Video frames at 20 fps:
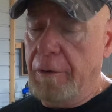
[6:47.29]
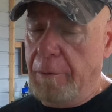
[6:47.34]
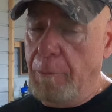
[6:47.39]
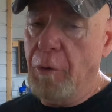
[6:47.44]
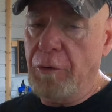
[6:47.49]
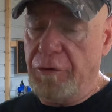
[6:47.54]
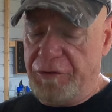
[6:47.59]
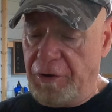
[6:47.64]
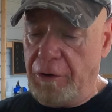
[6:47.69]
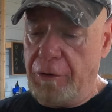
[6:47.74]
in a
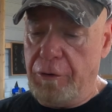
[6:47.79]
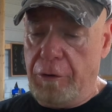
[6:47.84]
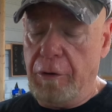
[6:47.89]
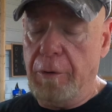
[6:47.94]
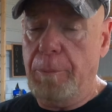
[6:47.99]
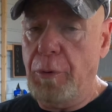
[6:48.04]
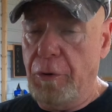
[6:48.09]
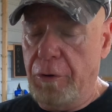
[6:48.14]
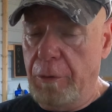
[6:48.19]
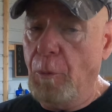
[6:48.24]
motorcycle you're
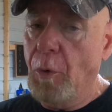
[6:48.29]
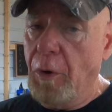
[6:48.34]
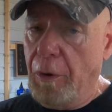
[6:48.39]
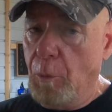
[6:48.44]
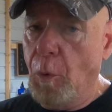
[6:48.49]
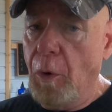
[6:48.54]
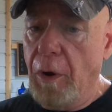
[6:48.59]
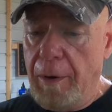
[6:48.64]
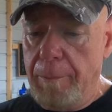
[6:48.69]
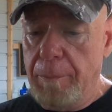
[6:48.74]
going to put it
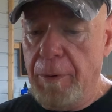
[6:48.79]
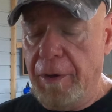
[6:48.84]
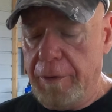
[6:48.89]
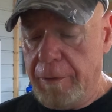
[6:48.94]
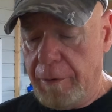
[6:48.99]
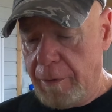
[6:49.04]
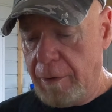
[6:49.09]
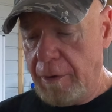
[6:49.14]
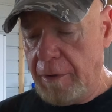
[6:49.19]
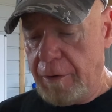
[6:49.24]
one way,
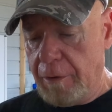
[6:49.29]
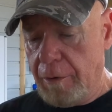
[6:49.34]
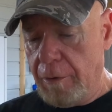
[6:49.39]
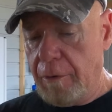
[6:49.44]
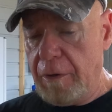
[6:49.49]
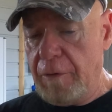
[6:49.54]
but you know,